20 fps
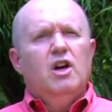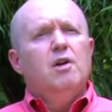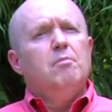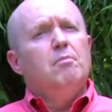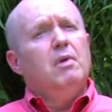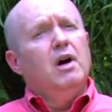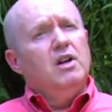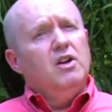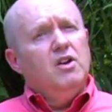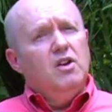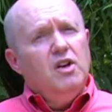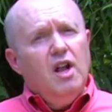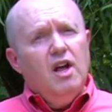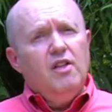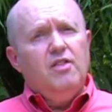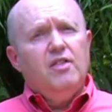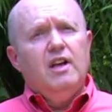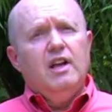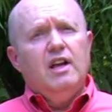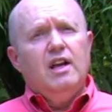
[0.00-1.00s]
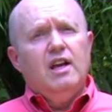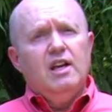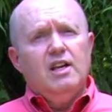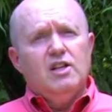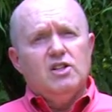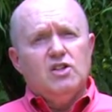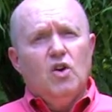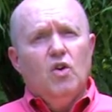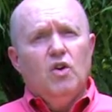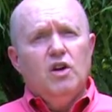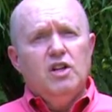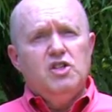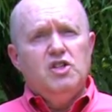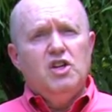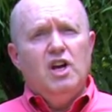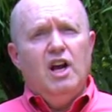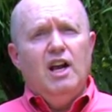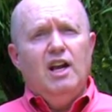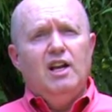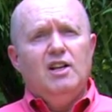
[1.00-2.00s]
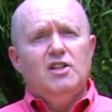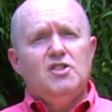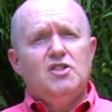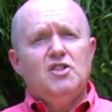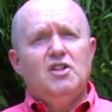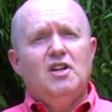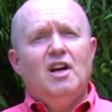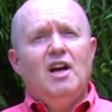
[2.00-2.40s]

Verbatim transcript: But nothing is going to change